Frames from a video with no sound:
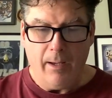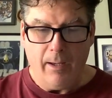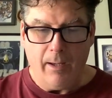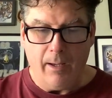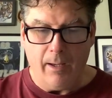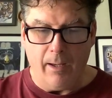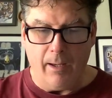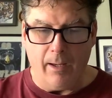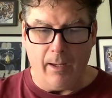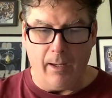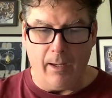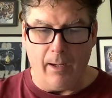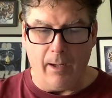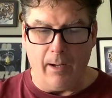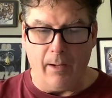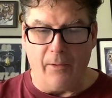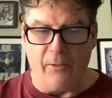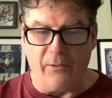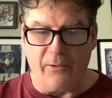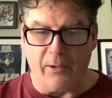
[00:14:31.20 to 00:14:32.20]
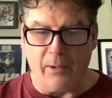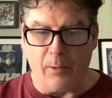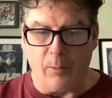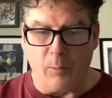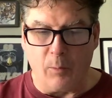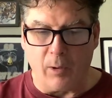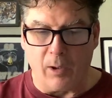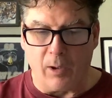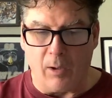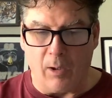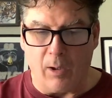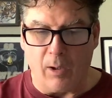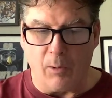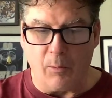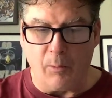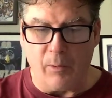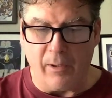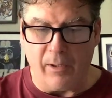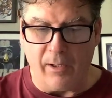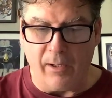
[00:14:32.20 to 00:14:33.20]
Let's see, where are
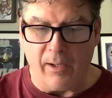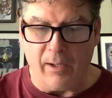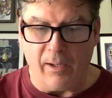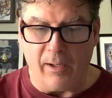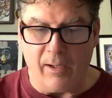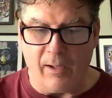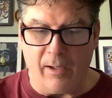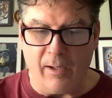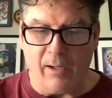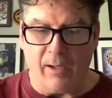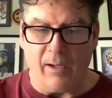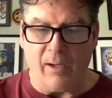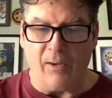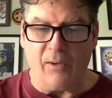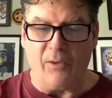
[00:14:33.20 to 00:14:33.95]
we?